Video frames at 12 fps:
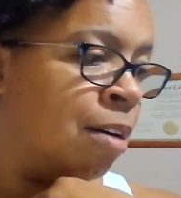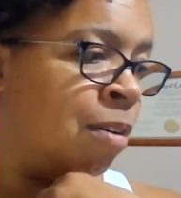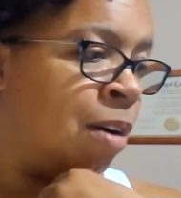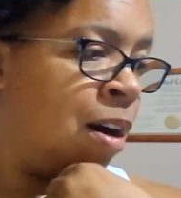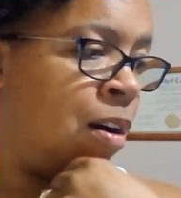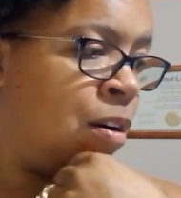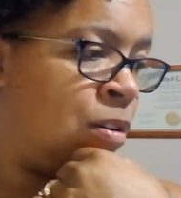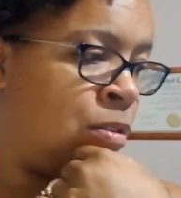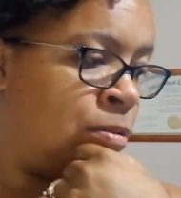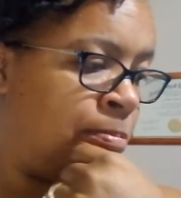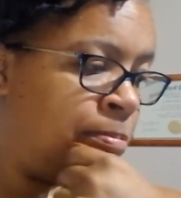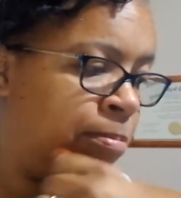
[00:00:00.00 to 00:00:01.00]

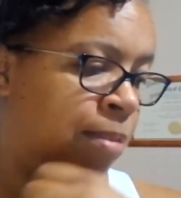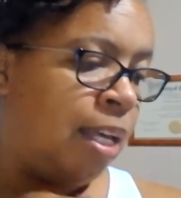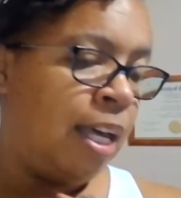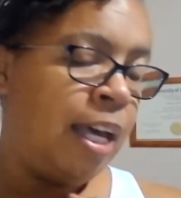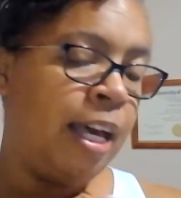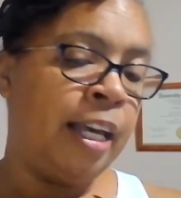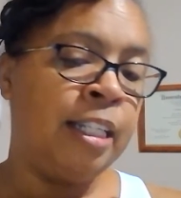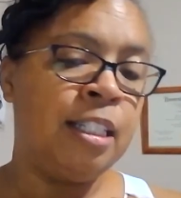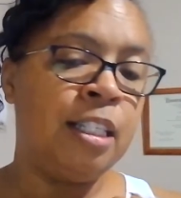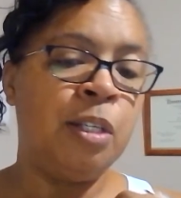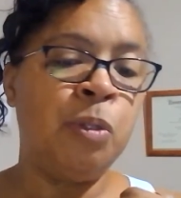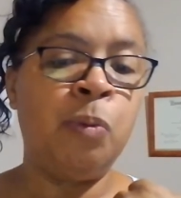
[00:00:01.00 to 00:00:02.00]
home in
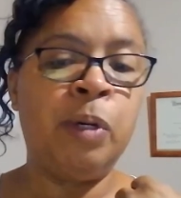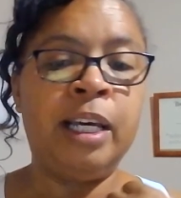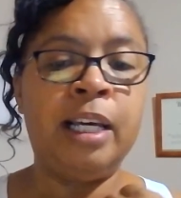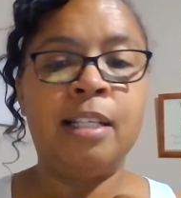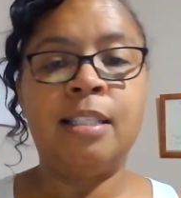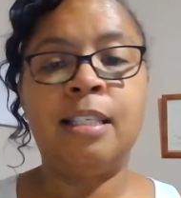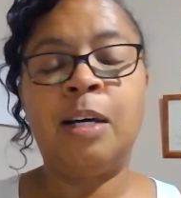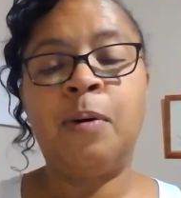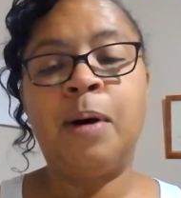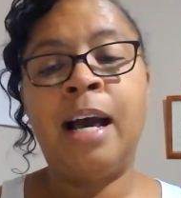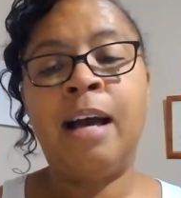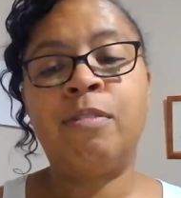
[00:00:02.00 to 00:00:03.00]
2 weeks. So
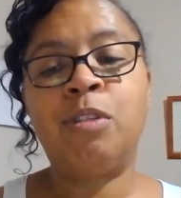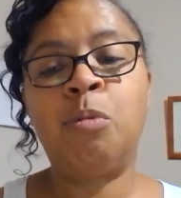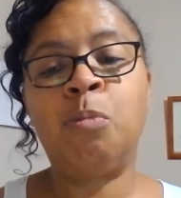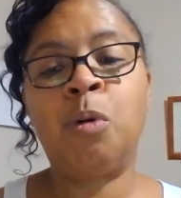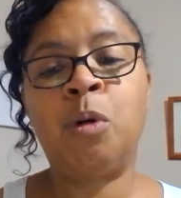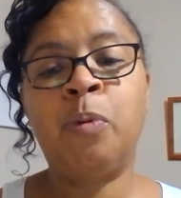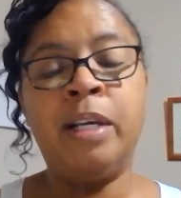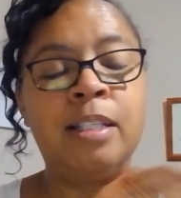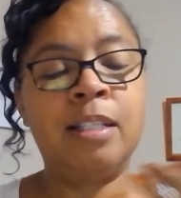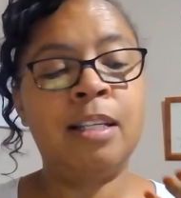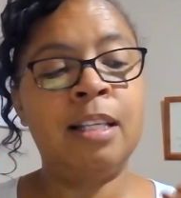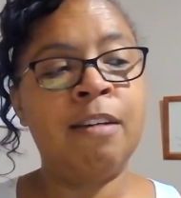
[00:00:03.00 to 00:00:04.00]
I have 2 more weeks
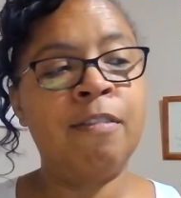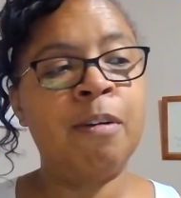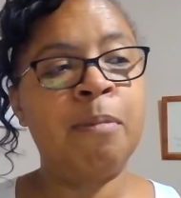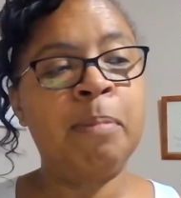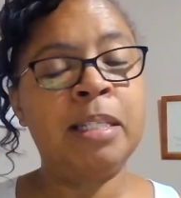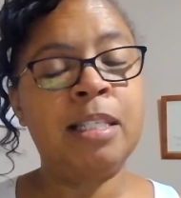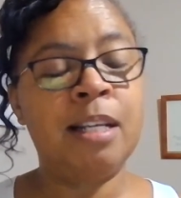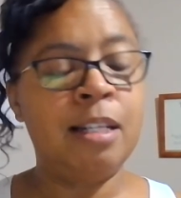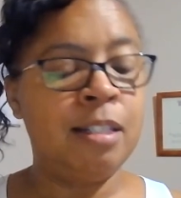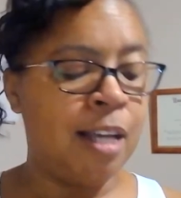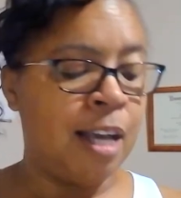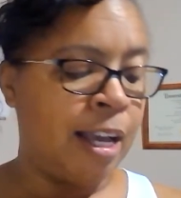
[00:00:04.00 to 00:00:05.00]
to love on Miss
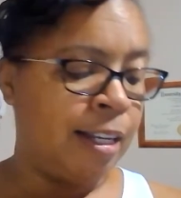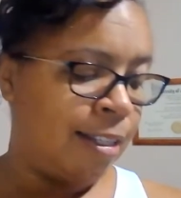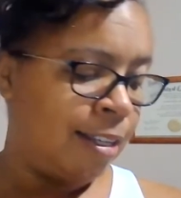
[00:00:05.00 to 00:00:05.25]
Sunshine.